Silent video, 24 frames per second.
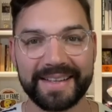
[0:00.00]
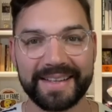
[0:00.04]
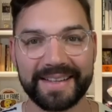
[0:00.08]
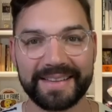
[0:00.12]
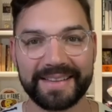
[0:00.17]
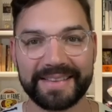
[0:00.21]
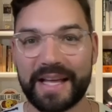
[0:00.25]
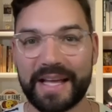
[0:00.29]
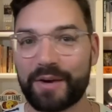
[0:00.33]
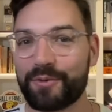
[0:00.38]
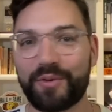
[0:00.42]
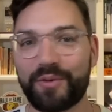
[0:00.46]

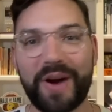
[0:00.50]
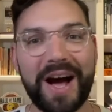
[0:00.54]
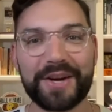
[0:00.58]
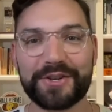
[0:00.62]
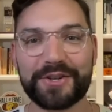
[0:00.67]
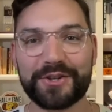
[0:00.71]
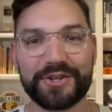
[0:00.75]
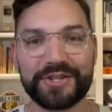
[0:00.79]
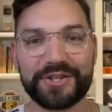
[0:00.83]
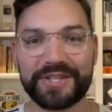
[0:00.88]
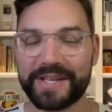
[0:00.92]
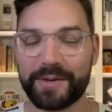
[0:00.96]
that
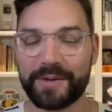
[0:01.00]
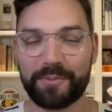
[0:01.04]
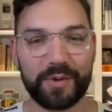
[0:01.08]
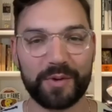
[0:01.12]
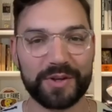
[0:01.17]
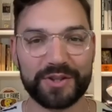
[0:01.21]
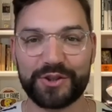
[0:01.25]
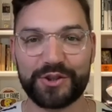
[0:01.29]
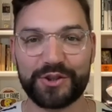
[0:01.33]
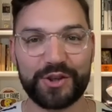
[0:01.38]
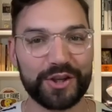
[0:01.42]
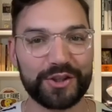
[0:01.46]
Rodgers was
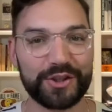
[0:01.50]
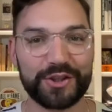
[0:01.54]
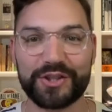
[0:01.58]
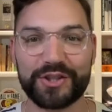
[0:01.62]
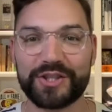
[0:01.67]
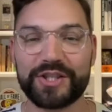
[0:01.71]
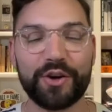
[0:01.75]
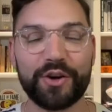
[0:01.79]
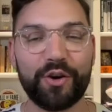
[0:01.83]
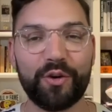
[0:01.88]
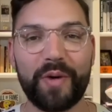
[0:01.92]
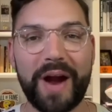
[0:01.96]
just
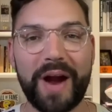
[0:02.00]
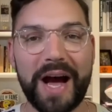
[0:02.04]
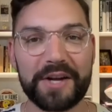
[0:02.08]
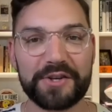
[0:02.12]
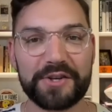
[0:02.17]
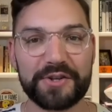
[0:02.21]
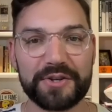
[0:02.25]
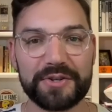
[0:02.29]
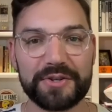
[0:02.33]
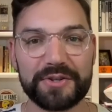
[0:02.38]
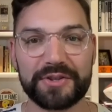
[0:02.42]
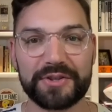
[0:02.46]
still
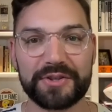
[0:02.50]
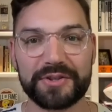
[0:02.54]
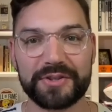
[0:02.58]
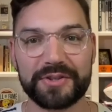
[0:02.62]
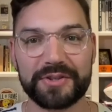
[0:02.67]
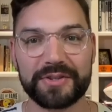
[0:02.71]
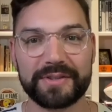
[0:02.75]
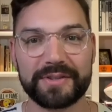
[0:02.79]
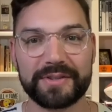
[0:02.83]
Rodgers